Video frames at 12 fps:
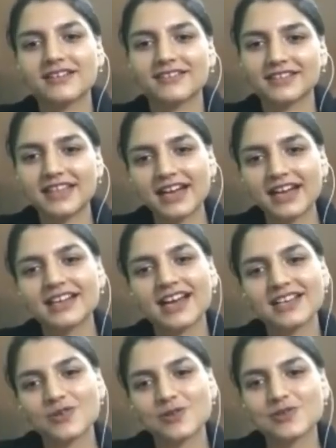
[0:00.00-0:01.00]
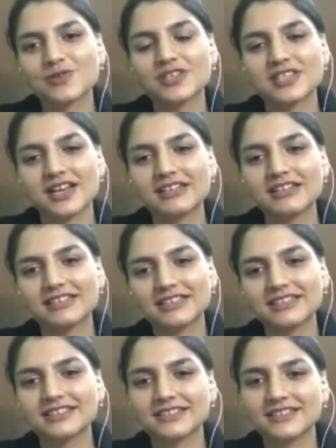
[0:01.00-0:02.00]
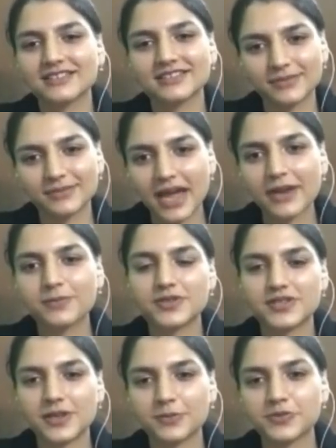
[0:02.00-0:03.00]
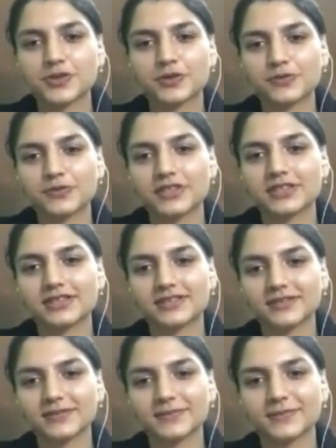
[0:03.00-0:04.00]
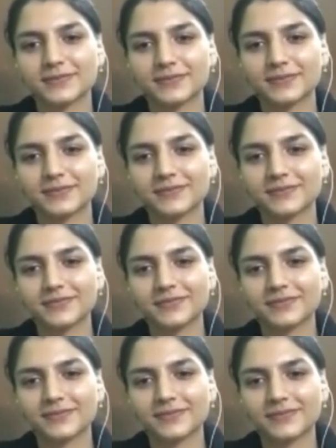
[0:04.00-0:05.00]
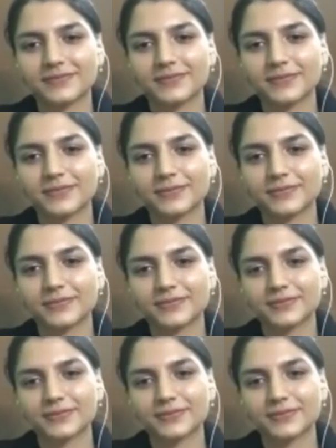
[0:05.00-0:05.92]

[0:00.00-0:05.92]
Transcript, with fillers: that has also resulted in the bad perception of it. Okay, fine.